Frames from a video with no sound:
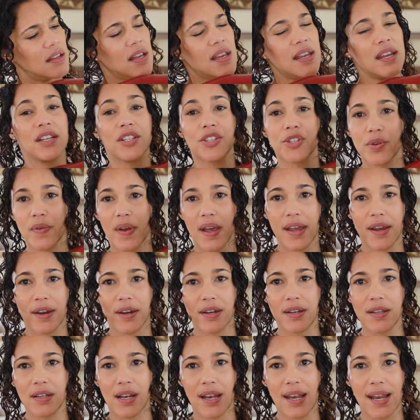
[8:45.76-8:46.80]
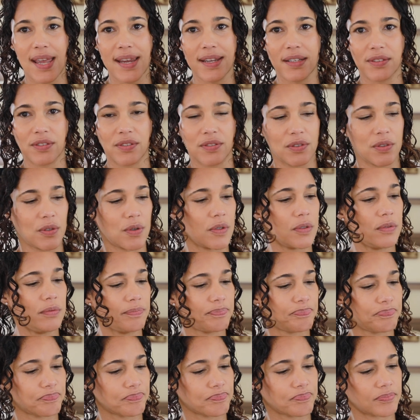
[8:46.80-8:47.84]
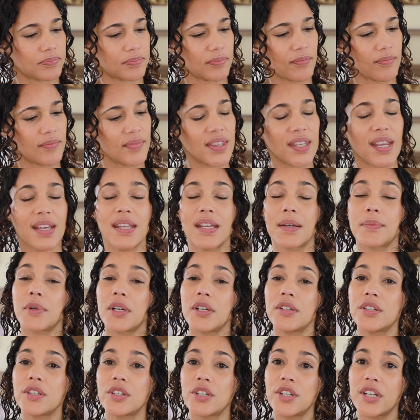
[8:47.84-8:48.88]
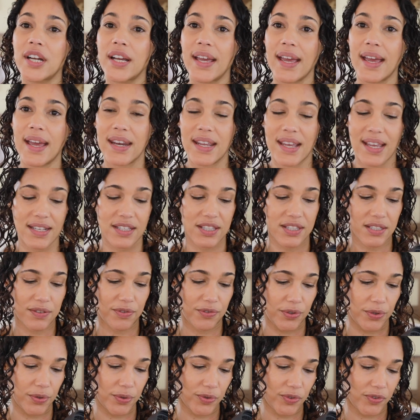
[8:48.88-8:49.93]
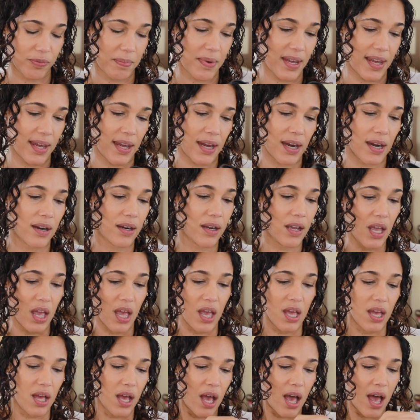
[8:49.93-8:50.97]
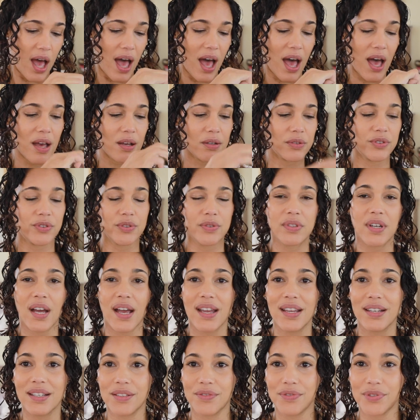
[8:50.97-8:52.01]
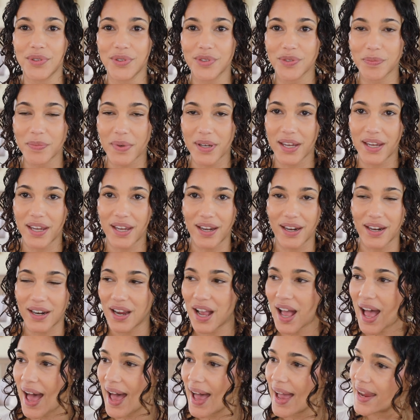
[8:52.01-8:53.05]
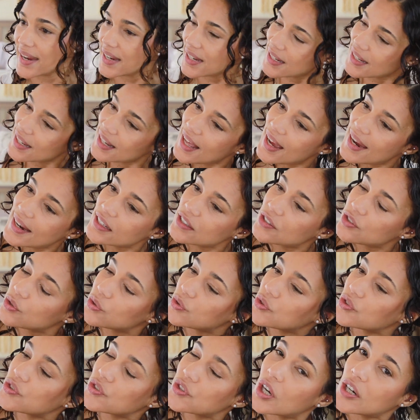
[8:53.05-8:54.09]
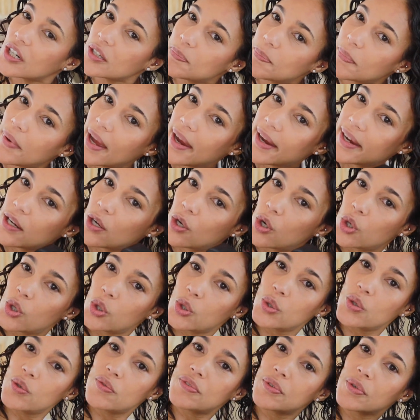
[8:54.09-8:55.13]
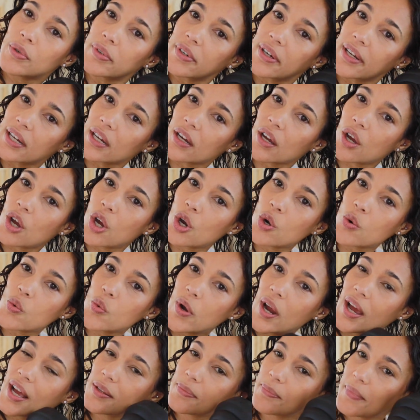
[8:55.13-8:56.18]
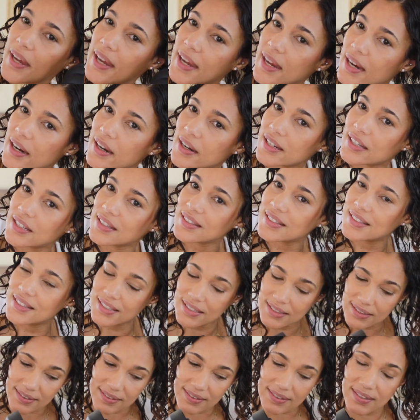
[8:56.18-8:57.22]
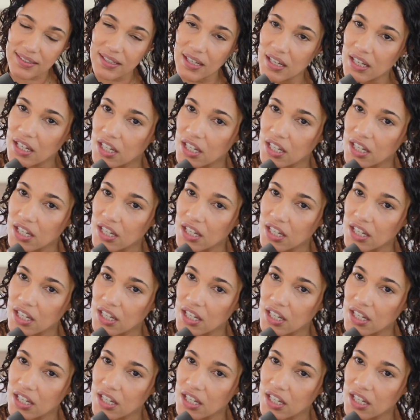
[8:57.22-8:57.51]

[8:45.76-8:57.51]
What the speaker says: hair dryer like so, and I'm gonna go ahead and diffuse my hair. How do I diffuse my hair? I like to start by hovering around my hair in this